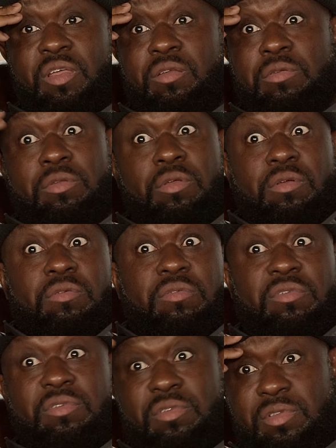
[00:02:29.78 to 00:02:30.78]
don't
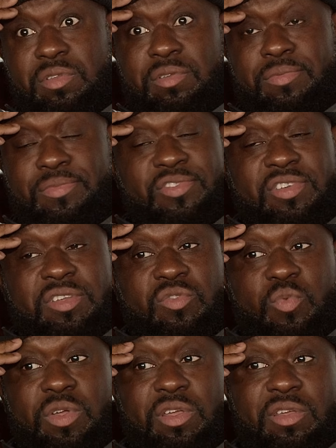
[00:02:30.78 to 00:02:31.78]
know. shit
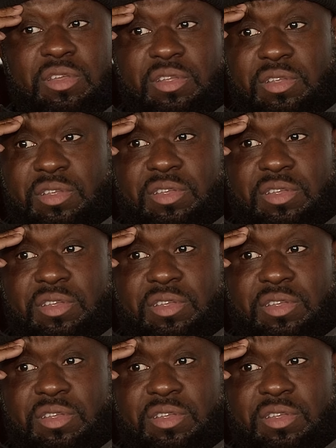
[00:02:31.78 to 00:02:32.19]
is weird.